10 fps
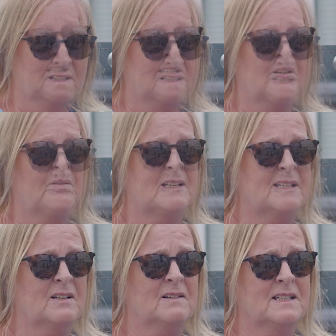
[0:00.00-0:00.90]
So I
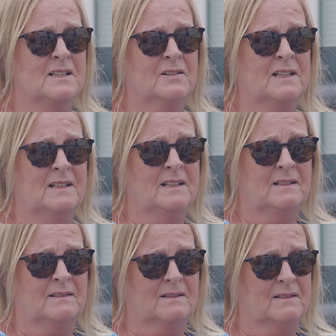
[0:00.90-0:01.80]
started looking
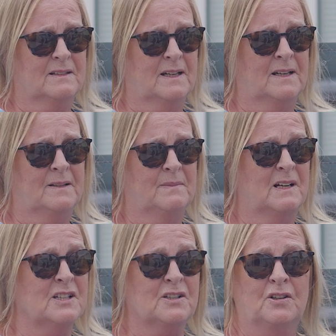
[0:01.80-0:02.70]
at,
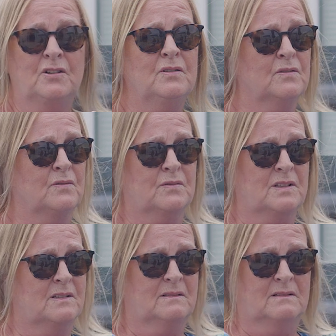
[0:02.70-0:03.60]
I just Googled
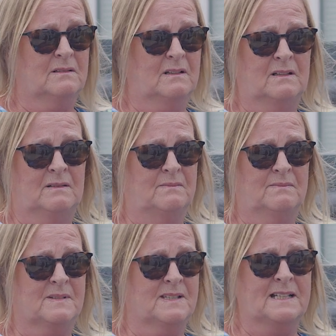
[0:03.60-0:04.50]

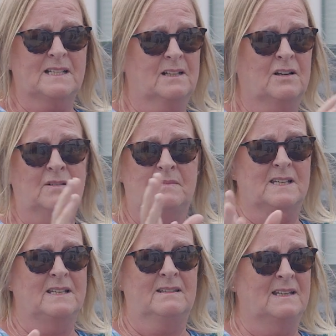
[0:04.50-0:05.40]
static
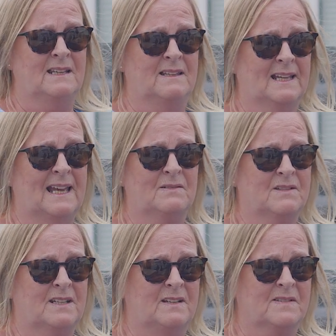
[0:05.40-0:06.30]
homes in the
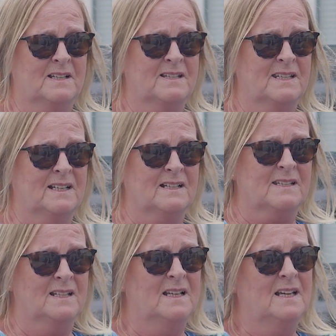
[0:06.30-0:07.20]
county of
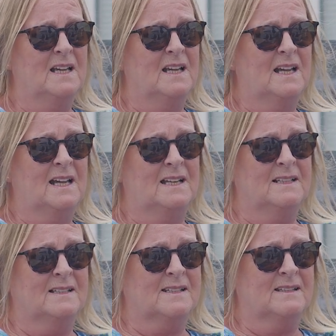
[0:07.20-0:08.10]
Sussex,
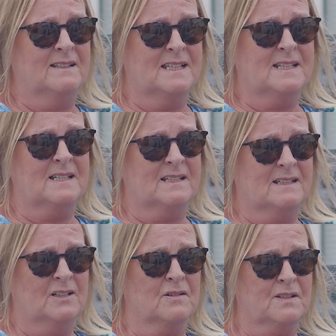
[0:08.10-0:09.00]
and this
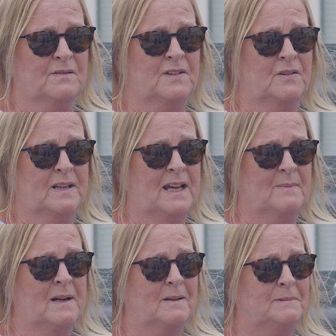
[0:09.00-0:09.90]
Castle View
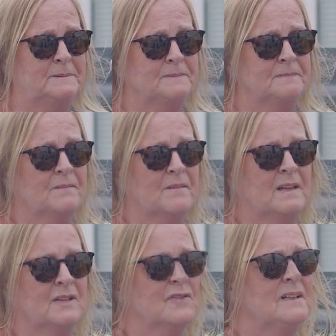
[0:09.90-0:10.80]
came up.
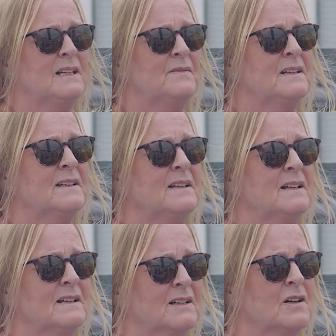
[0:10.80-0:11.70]
I enjoy living
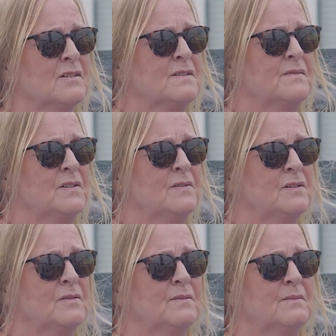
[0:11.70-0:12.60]
at Castle View
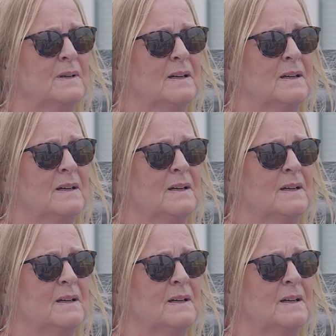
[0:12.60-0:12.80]
Court.